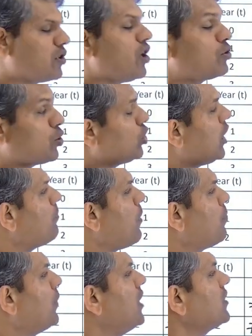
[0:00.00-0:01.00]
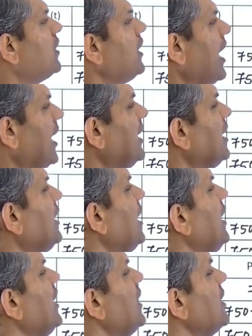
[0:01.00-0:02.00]
or total population and
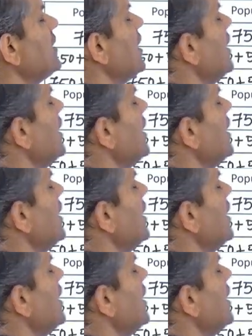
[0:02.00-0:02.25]
t is